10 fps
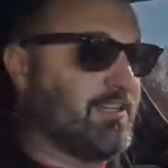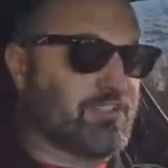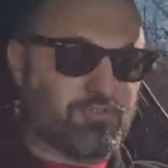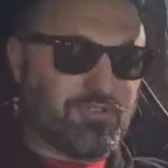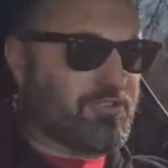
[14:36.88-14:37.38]

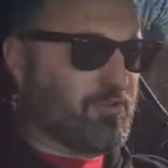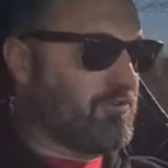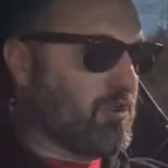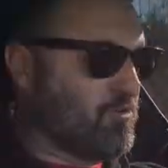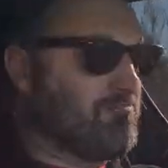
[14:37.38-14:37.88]
This was
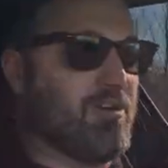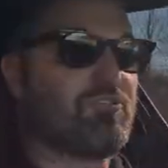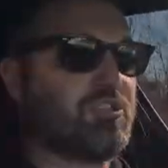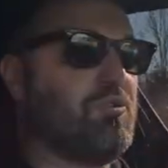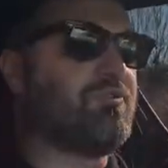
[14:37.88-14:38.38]
a
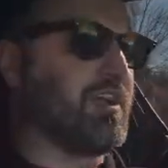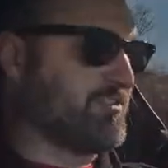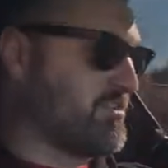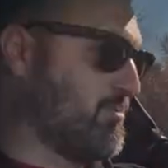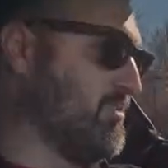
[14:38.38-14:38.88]
remote tune
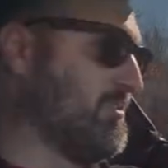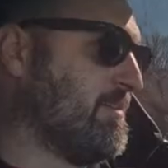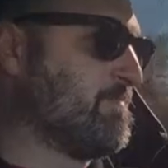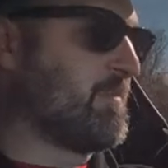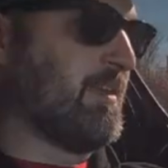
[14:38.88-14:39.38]
customer.
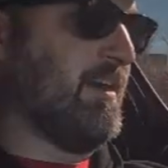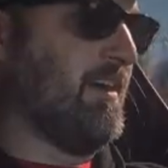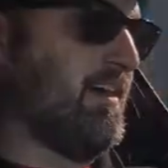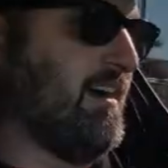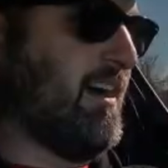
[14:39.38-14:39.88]

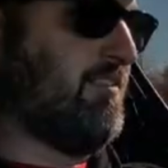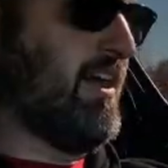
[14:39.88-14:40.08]
I've